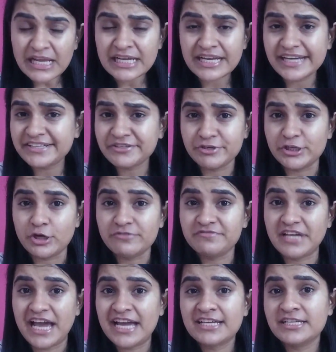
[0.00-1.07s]
getting rid of
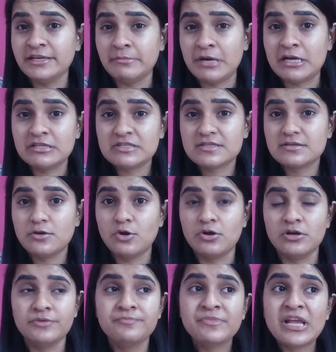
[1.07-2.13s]
the acne marks
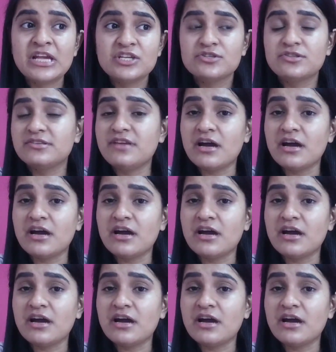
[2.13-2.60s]
or the